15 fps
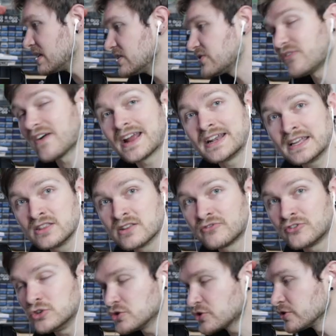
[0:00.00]
is, finding the
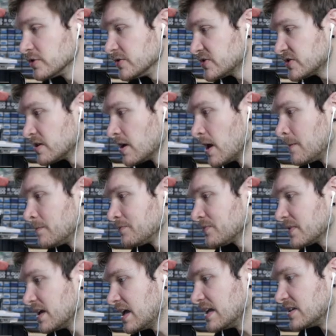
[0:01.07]
fiducials.
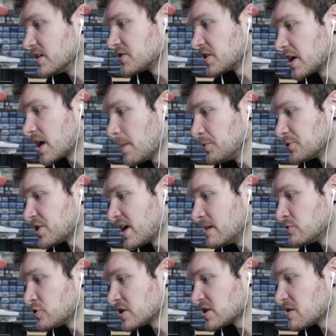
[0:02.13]
It does it a couple
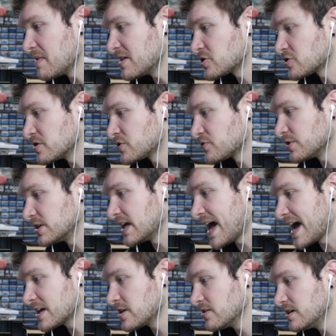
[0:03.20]
times just to make sure it's really
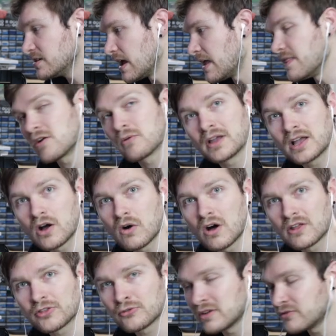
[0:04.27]
accurate. And there we go,
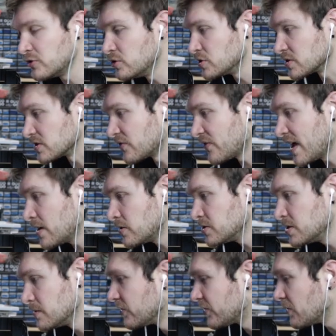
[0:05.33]
all 3 fiducials
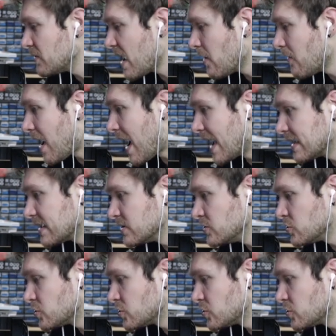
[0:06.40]
found. So now I can